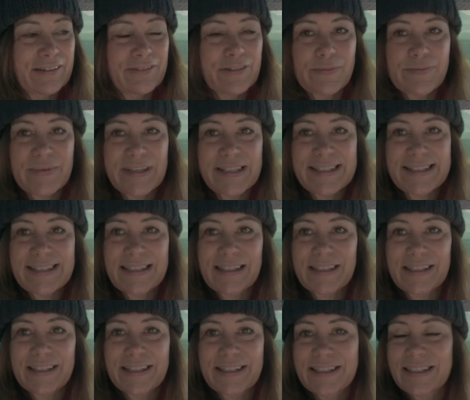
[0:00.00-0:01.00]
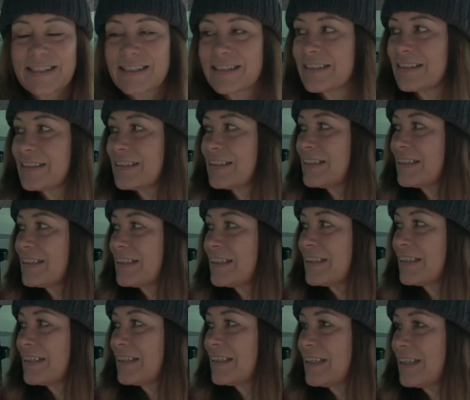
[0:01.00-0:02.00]
this side.
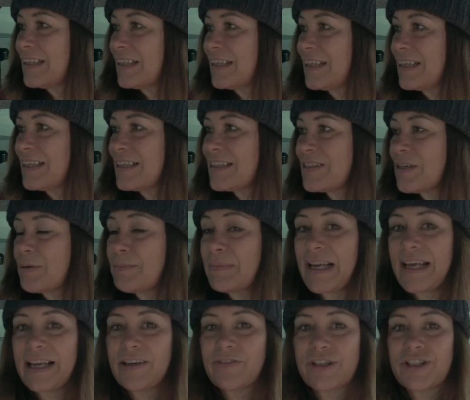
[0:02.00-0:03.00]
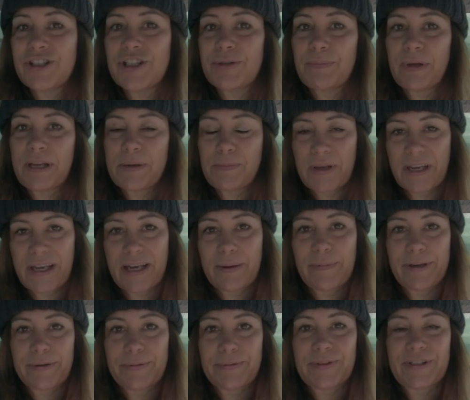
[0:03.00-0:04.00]
So I'm glad Richard made me come
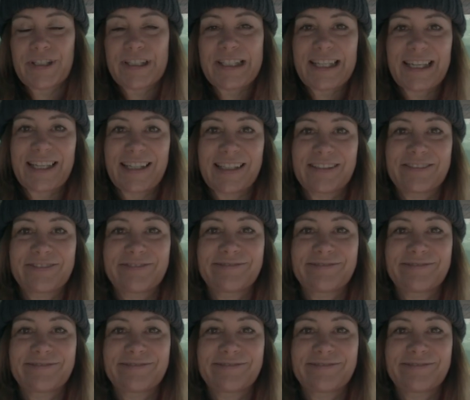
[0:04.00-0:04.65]
out today.